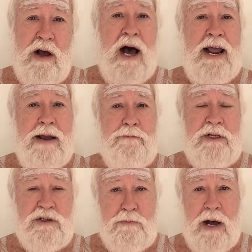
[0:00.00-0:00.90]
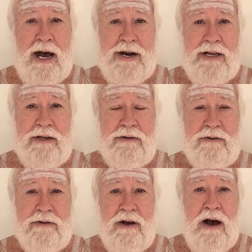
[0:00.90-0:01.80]
I am this body,
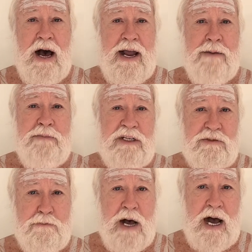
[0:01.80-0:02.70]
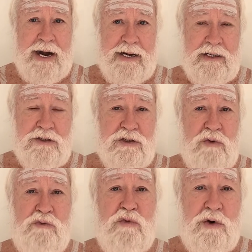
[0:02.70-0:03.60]
I am this mind, and
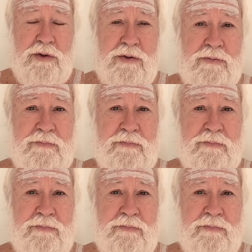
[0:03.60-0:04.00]
so forth.